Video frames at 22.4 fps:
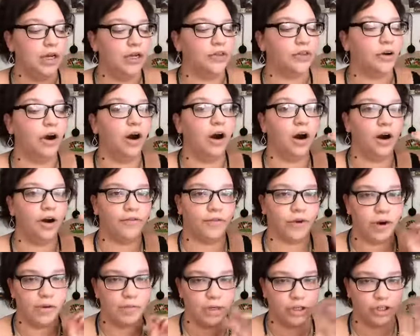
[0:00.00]
they're all
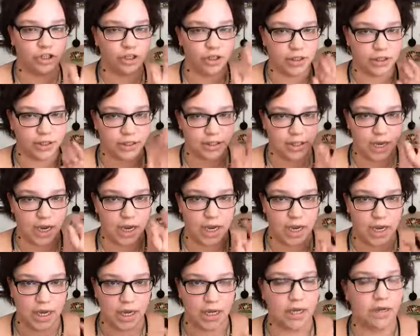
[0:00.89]
very much in the
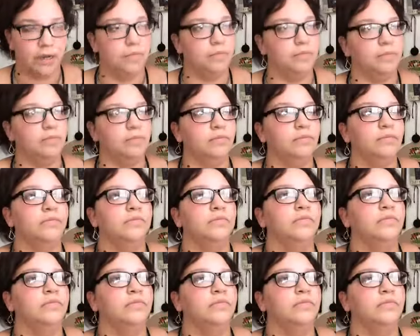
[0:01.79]
same